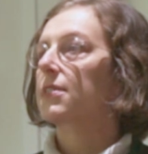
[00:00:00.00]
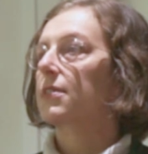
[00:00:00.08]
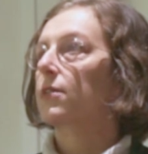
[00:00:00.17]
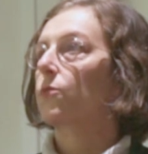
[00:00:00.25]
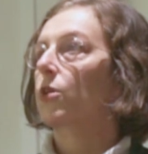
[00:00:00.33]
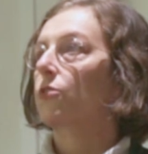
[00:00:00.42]

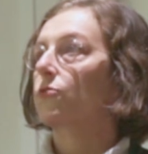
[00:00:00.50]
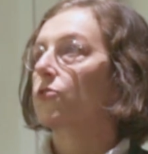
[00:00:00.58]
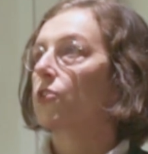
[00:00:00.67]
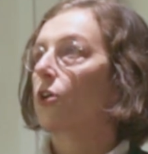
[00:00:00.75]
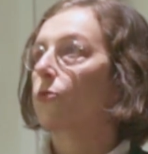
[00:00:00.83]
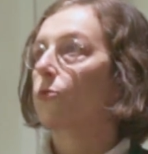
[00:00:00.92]
way to
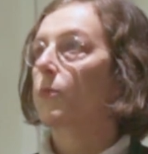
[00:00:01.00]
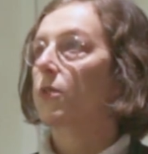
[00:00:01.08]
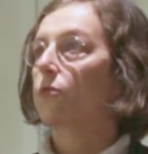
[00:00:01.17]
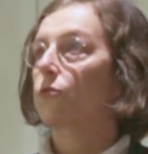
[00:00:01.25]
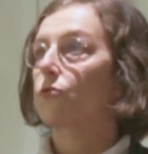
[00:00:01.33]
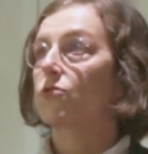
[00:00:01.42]
start would be
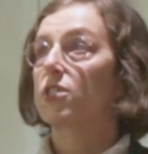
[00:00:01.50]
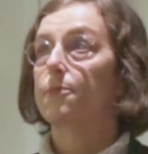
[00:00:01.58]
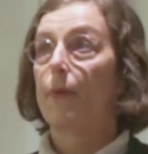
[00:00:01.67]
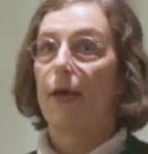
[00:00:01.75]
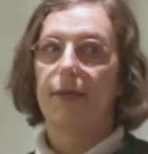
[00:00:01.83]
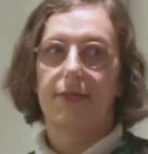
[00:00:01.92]
to use
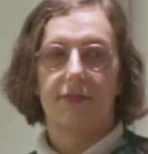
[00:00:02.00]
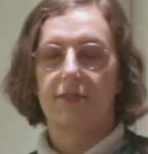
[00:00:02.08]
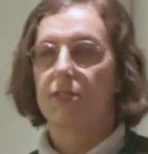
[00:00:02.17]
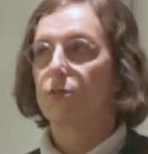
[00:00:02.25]
spike-ins.